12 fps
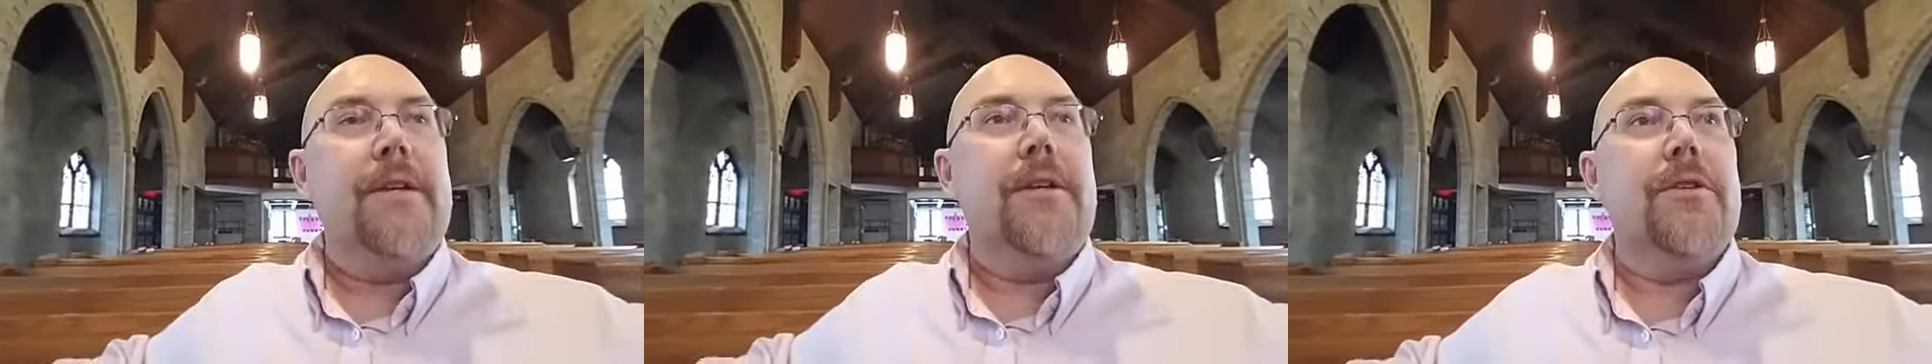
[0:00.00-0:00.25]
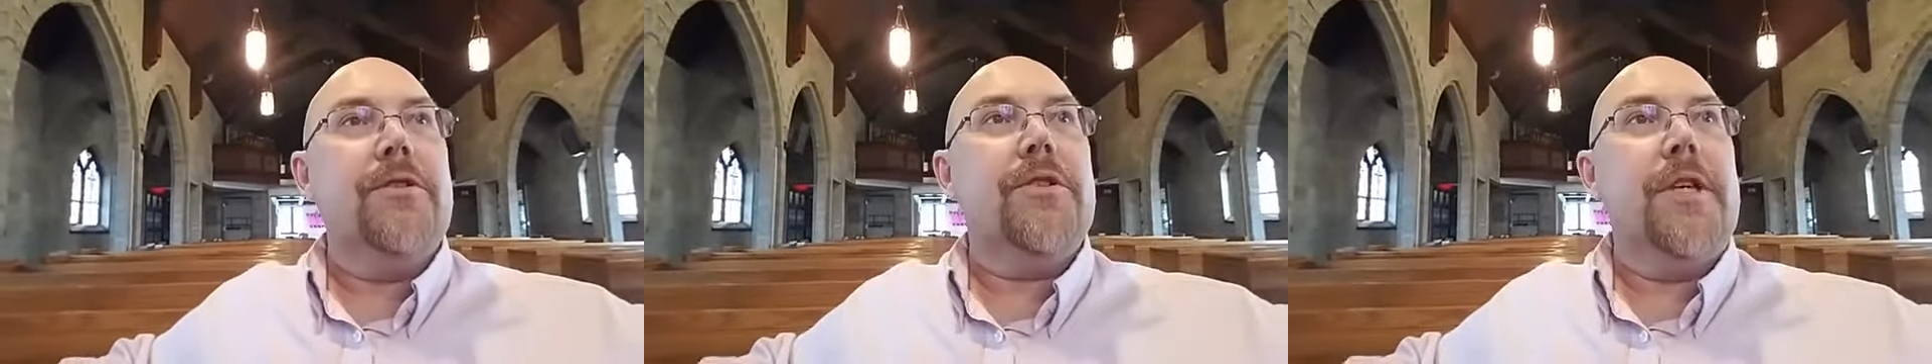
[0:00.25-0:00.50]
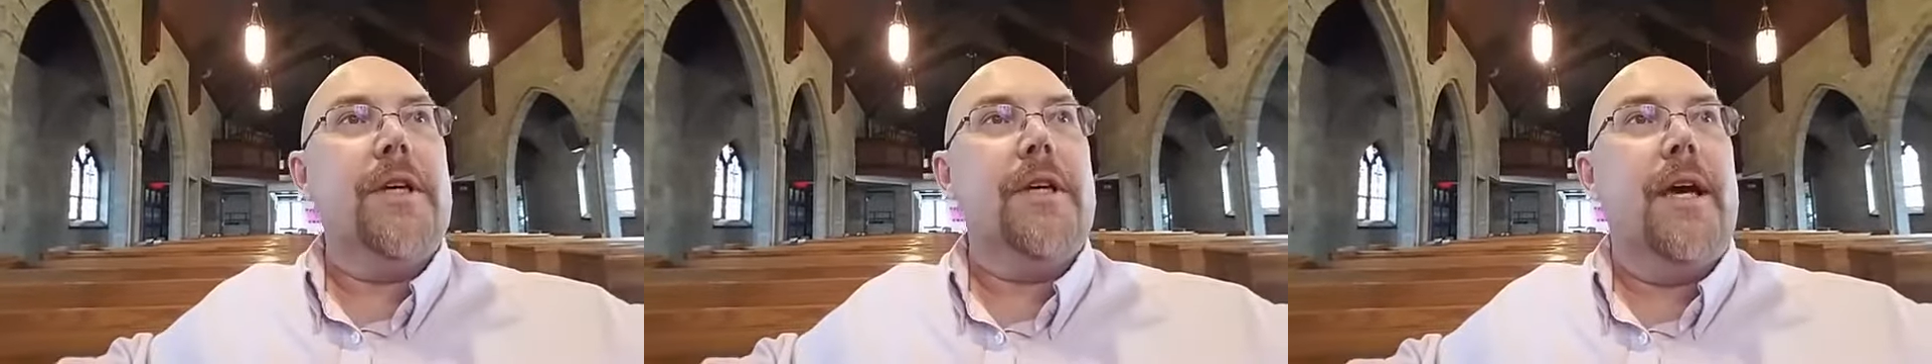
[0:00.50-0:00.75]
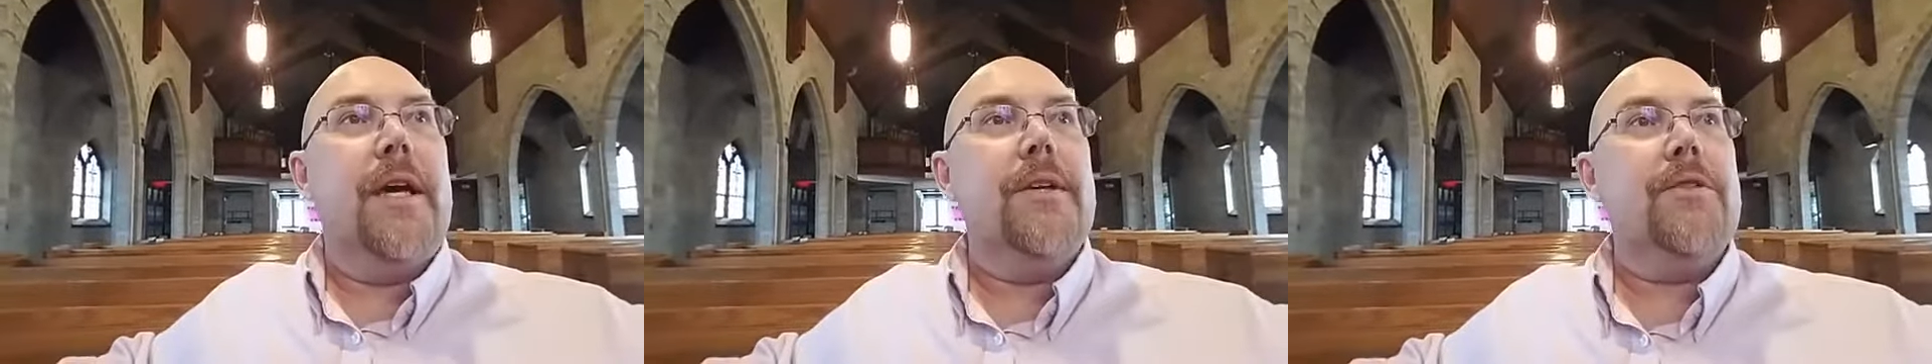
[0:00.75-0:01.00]
and you'll
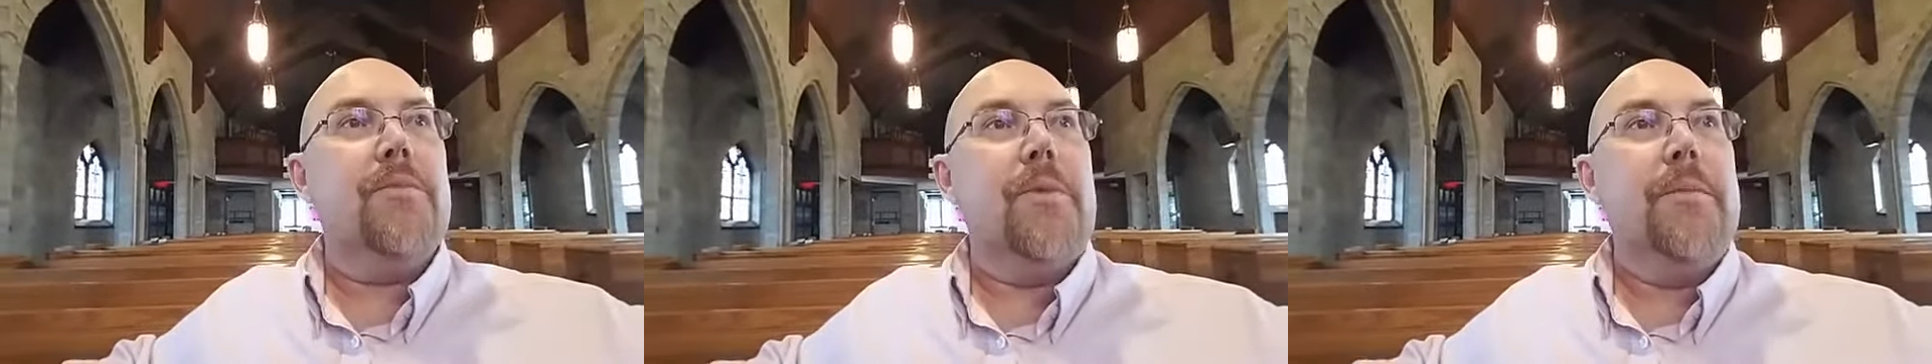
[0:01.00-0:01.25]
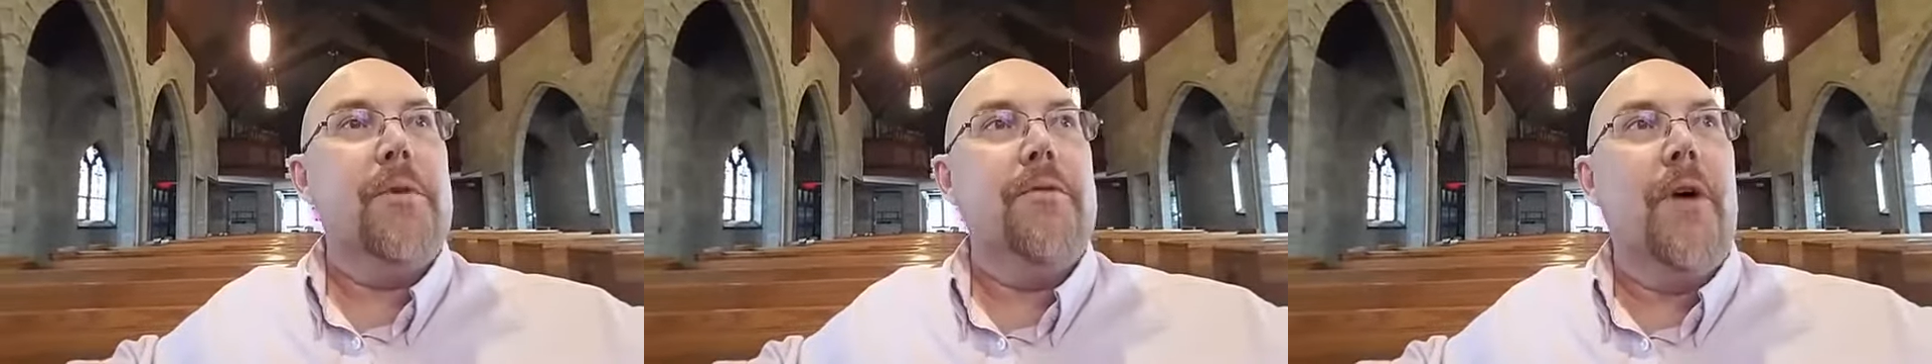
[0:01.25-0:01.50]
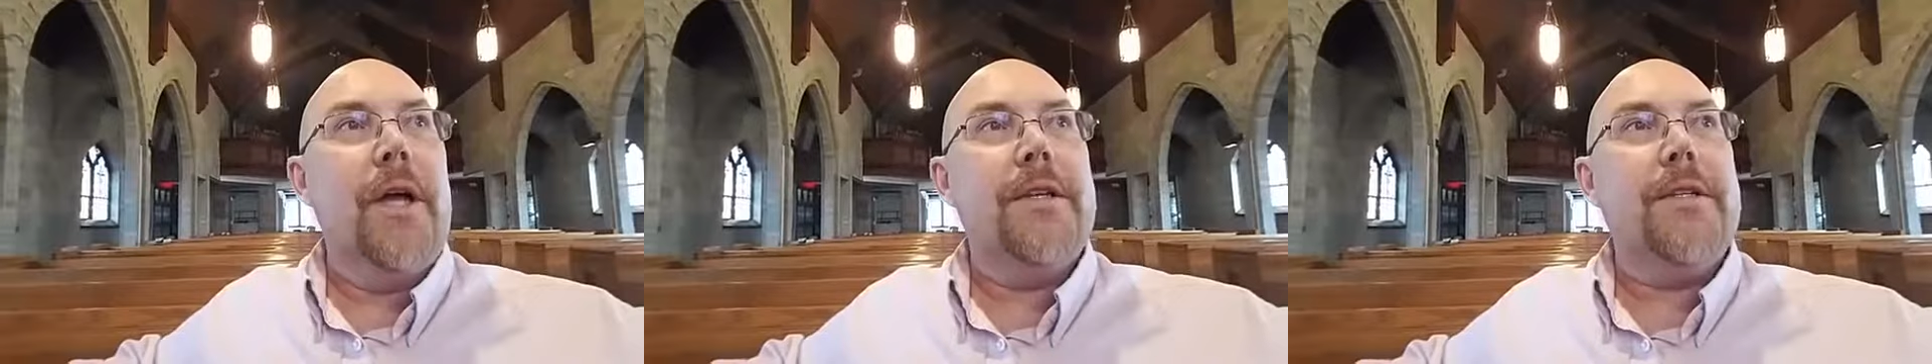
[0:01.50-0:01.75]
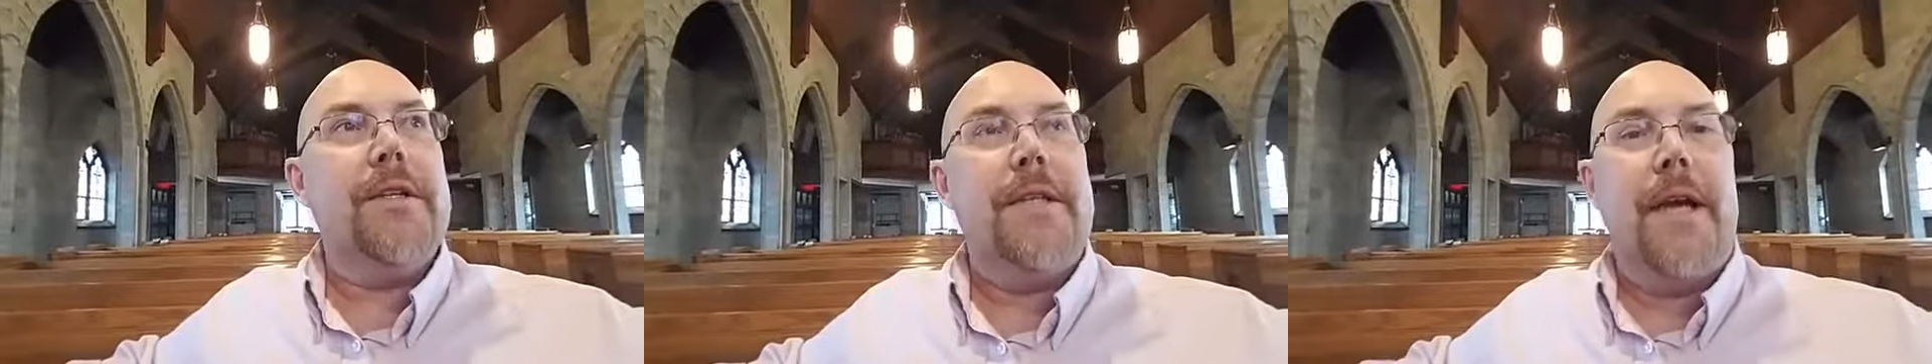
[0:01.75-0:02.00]
see as we move
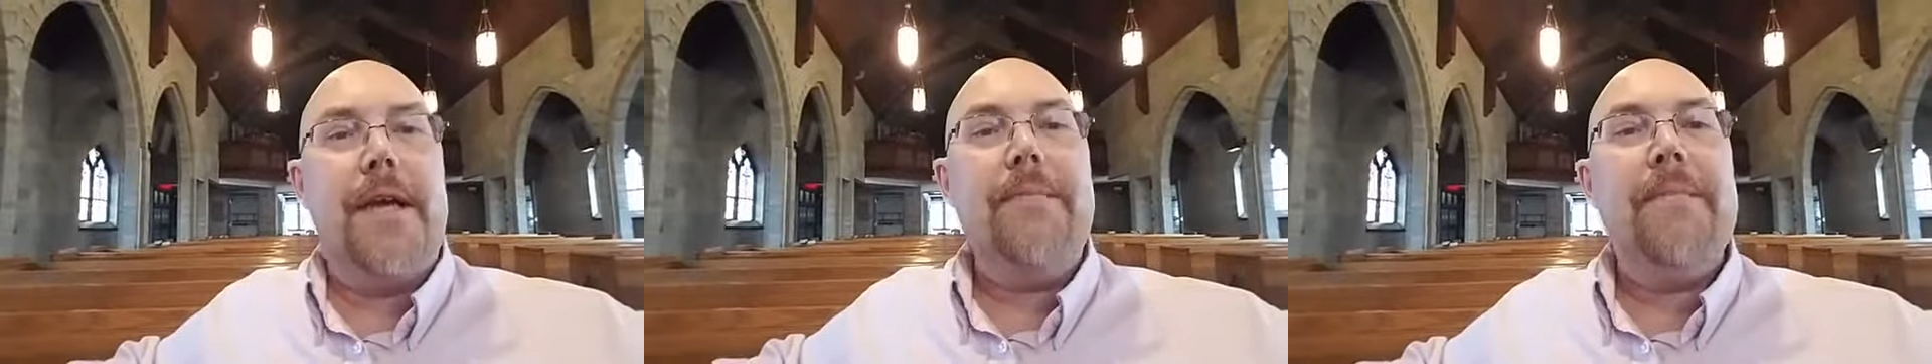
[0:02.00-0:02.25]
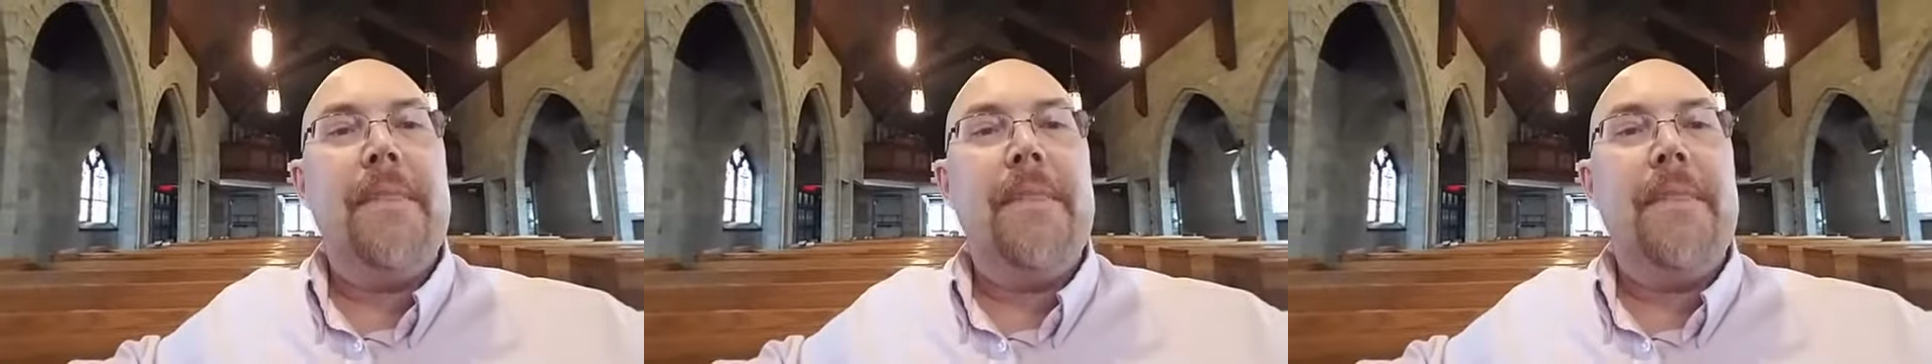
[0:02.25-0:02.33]
on today,